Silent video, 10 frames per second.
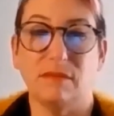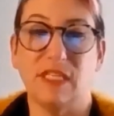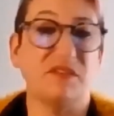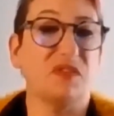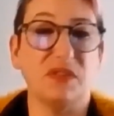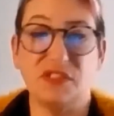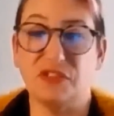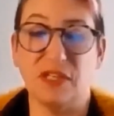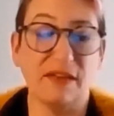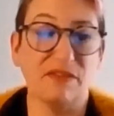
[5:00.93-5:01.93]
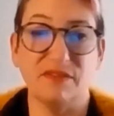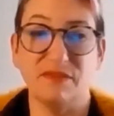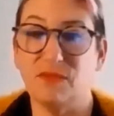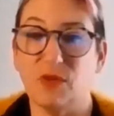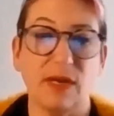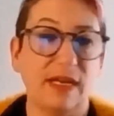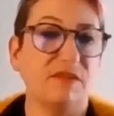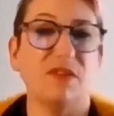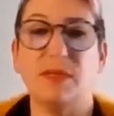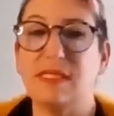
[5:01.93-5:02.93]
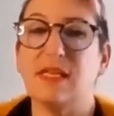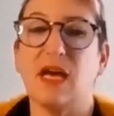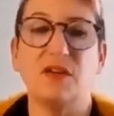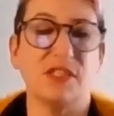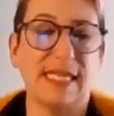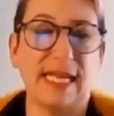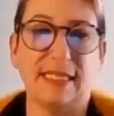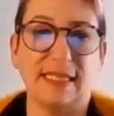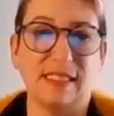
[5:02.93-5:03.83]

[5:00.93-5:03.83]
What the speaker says: influence your life? or influence understanding